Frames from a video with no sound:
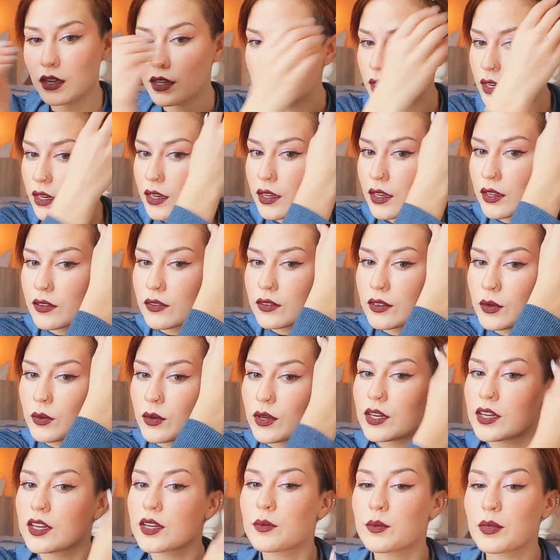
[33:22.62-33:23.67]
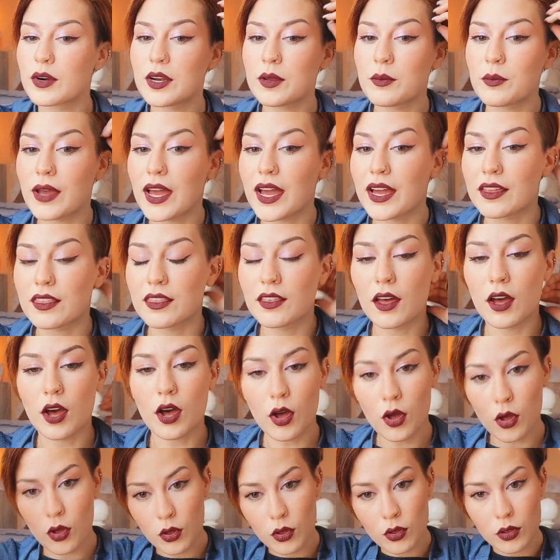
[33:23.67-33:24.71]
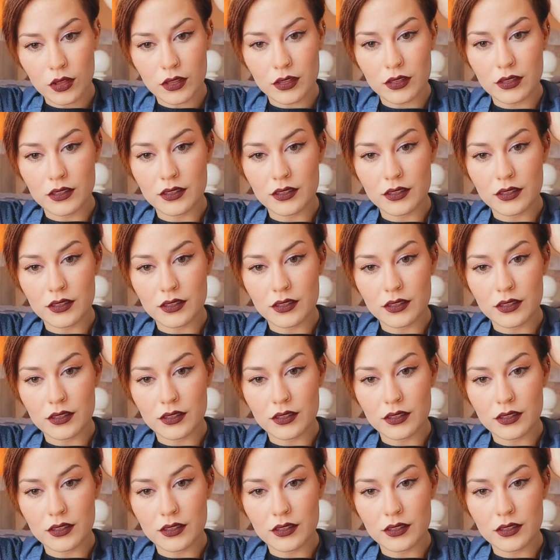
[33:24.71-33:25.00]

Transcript: So if you wanted to bring back the whole